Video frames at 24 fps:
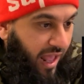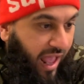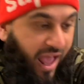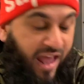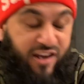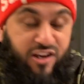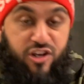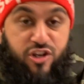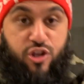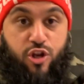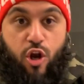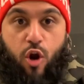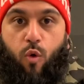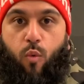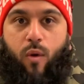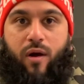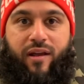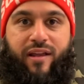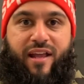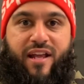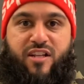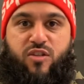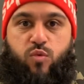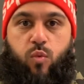And you know
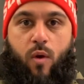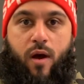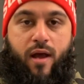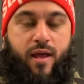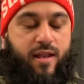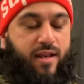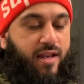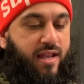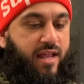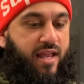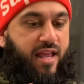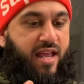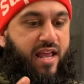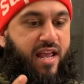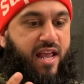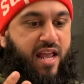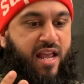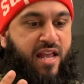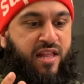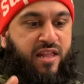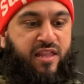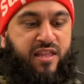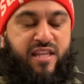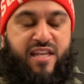what? Guess what?
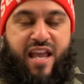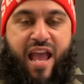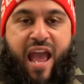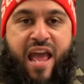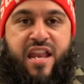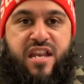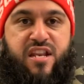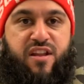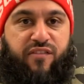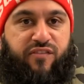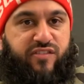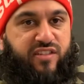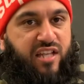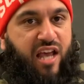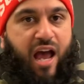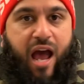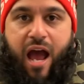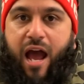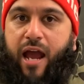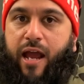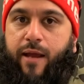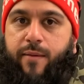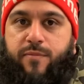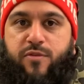In the end of
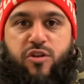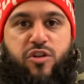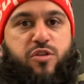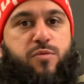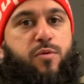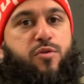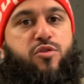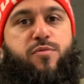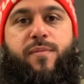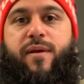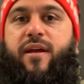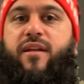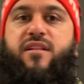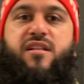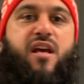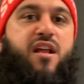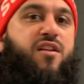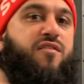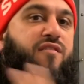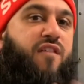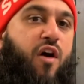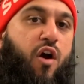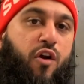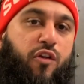times, there's supposed to be a
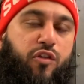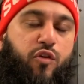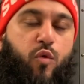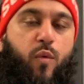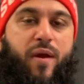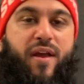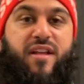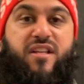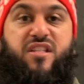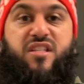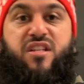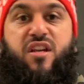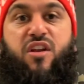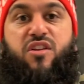ton of earthquakes,